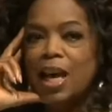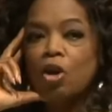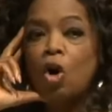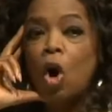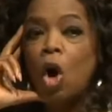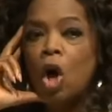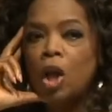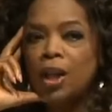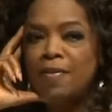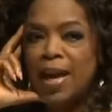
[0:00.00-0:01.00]
hosted by
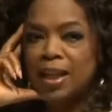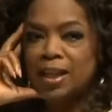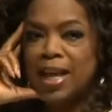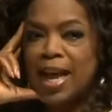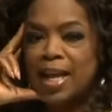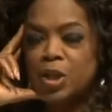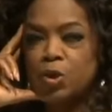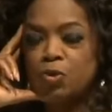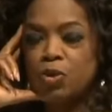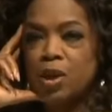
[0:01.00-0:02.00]
comedian Joe
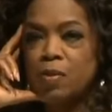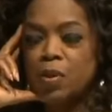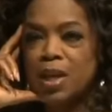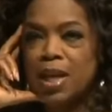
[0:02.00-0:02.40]
Rogan, has